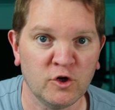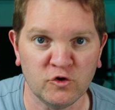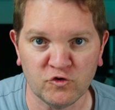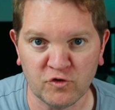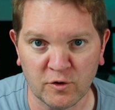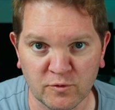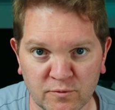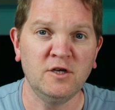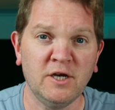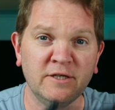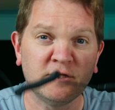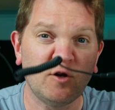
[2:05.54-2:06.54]
control.
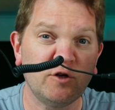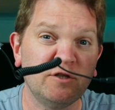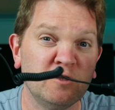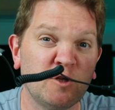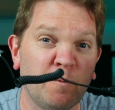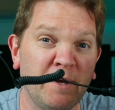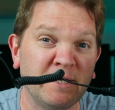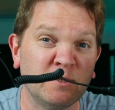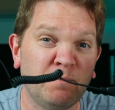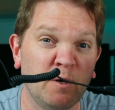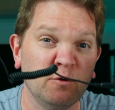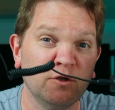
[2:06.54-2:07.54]
You can start and stop
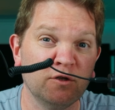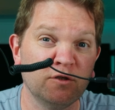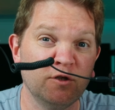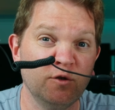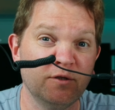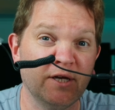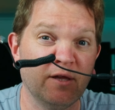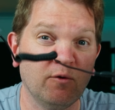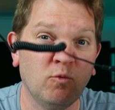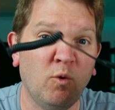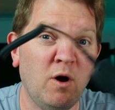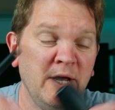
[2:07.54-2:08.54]
exposures using the
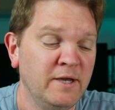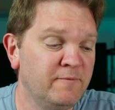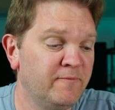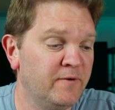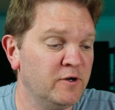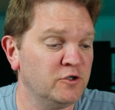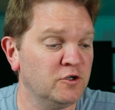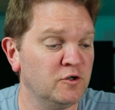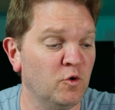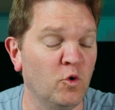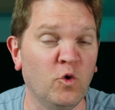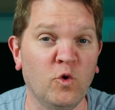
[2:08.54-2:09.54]
wired
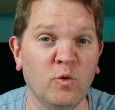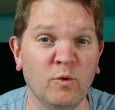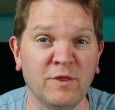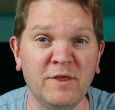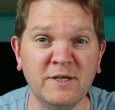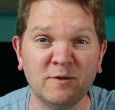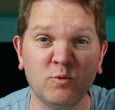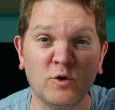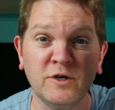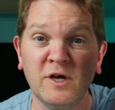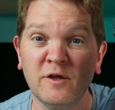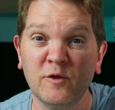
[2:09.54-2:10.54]
version or with this one,